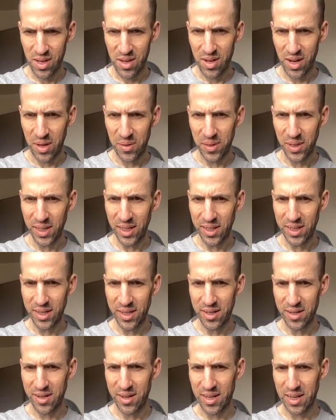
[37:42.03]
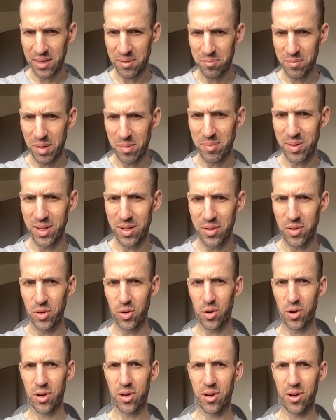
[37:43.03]
I think he did like maybe New
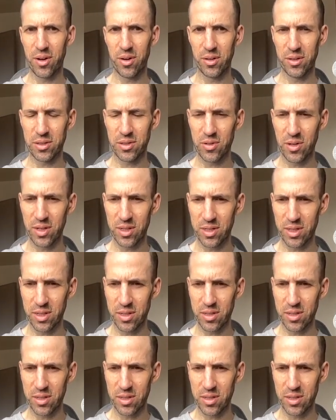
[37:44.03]
Yorker illustrations